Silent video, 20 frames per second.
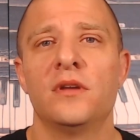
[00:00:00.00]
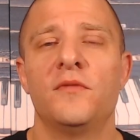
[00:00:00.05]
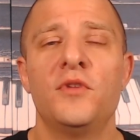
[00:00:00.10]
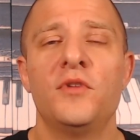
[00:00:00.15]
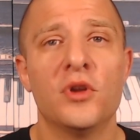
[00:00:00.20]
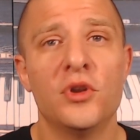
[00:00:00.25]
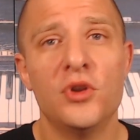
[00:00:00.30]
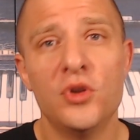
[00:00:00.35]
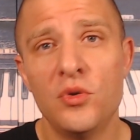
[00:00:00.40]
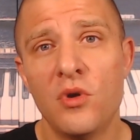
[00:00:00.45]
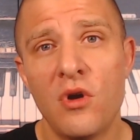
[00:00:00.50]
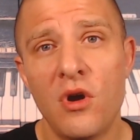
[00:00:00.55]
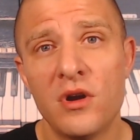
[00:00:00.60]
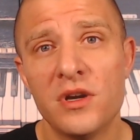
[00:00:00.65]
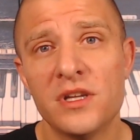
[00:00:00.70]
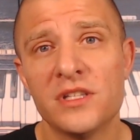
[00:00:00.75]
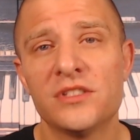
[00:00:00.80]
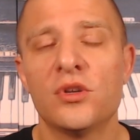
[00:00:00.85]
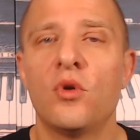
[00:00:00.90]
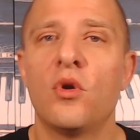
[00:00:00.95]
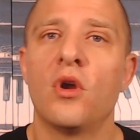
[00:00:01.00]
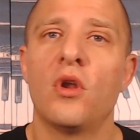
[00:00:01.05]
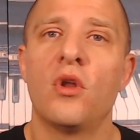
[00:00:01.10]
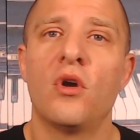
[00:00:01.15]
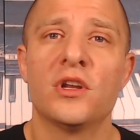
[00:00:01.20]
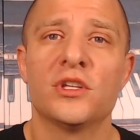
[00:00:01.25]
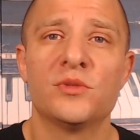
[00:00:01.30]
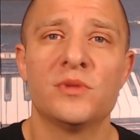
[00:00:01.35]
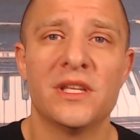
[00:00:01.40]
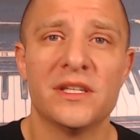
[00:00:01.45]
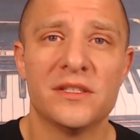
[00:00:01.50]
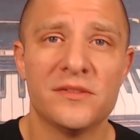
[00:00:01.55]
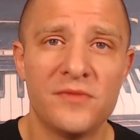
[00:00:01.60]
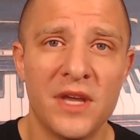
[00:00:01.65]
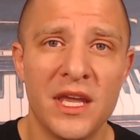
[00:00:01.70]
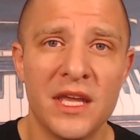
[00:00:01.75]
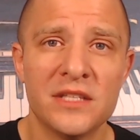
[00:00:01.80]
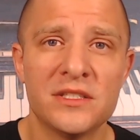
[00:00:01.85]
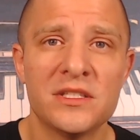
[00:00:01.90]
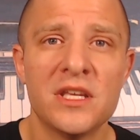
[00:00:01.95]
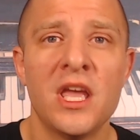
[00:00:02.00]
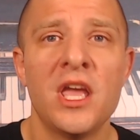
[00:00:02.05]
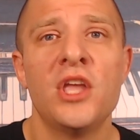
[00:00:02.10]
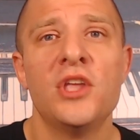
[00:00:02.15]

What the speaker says: If you're a newer artist or an artist with less fans,